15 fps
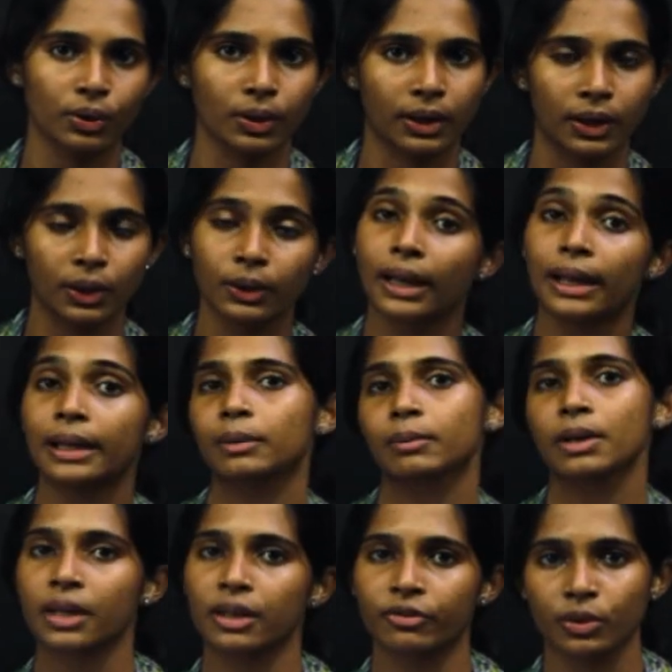kodukkan. Okay, alla
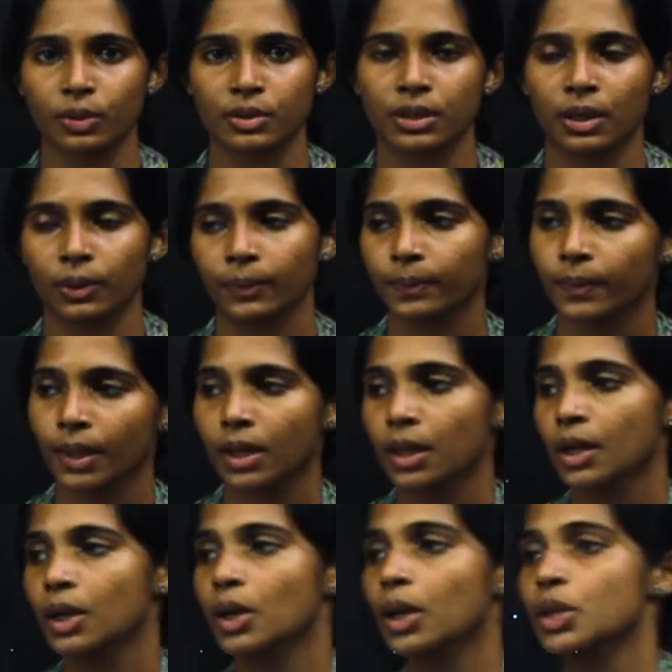nammal confused aavum.
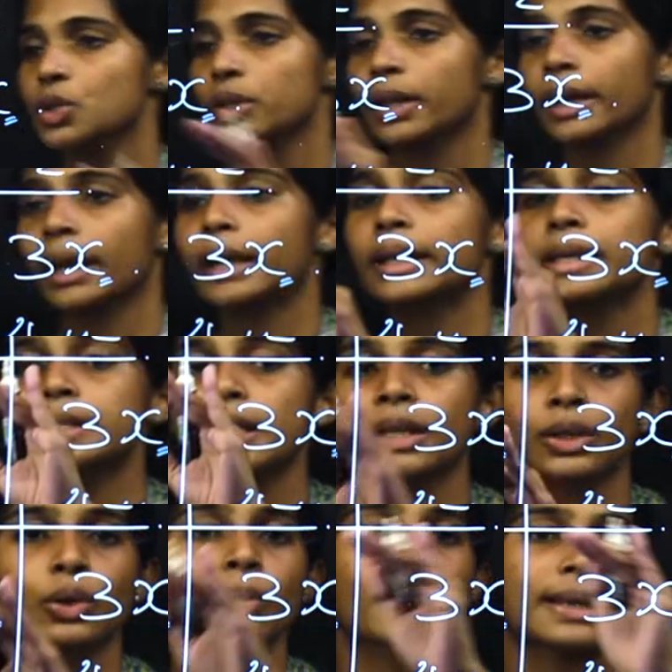Okay, so the radius are
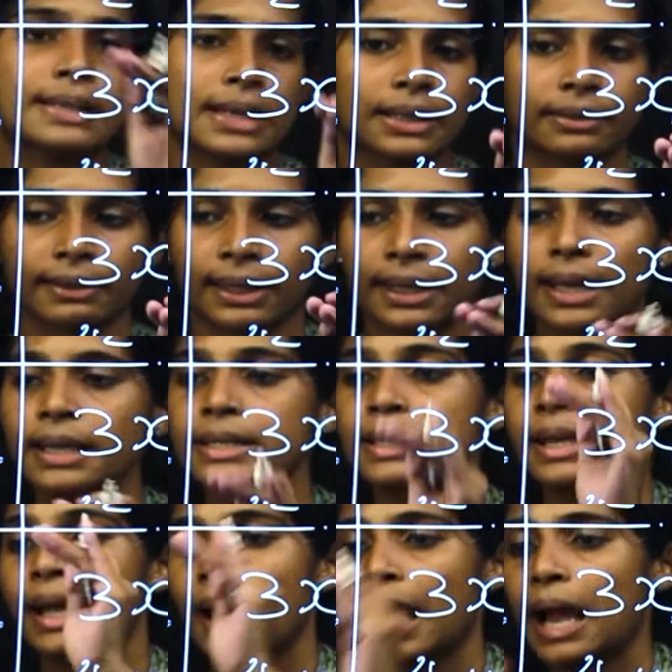2x and 3x
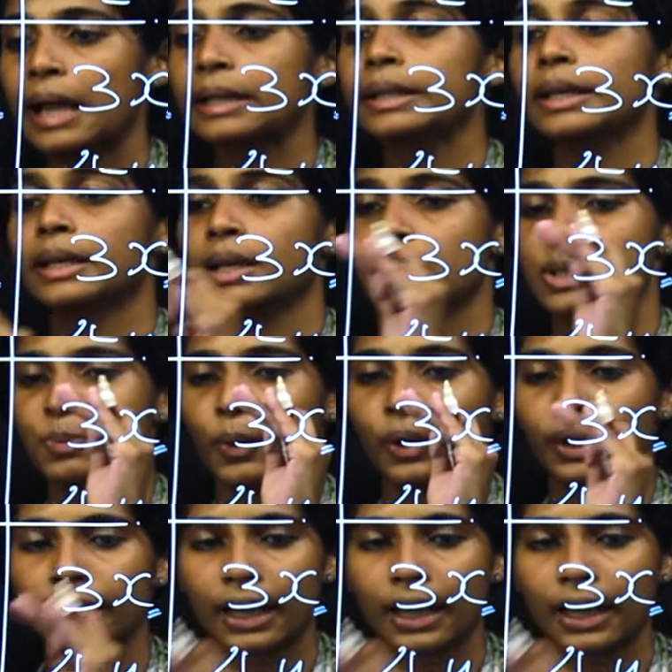and their corresponding